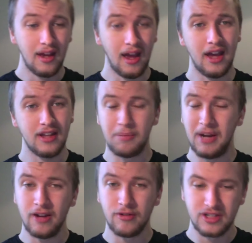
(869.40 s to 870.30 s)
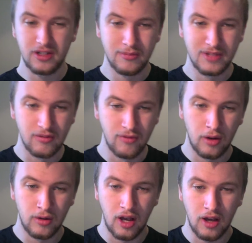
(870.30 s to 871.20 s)
And the player assumes the
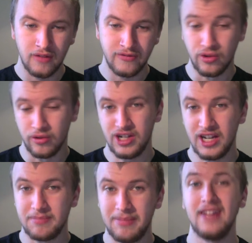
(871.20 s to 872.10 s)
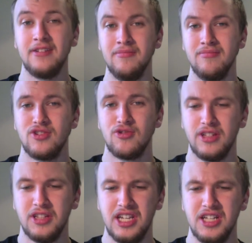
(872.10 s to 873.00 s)
role of George S. Patton
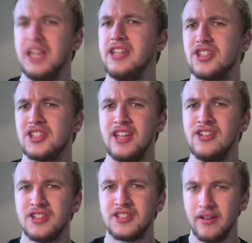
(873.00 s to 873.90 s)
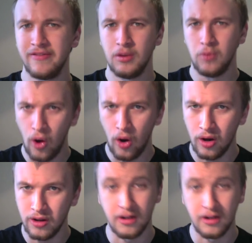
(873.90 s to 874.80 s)
during the late stages of the
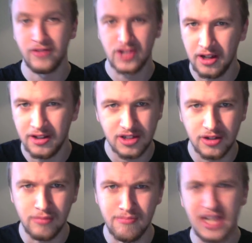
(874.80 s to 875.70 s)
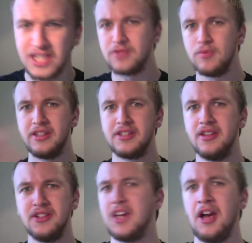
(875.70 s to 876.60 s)
war. You'll have a chance to mess with
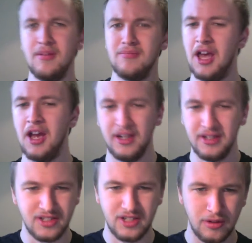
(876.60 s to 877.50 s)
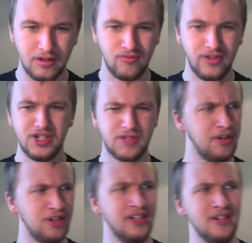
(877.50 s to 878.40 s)
the timeline as you can reach
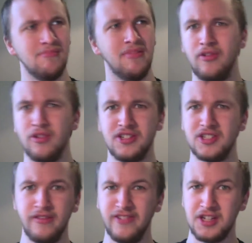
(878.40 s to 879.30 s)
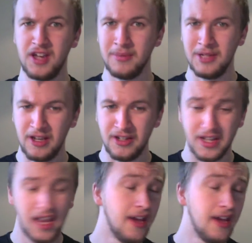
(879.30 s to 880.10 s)
Berlin before the Soviet army does.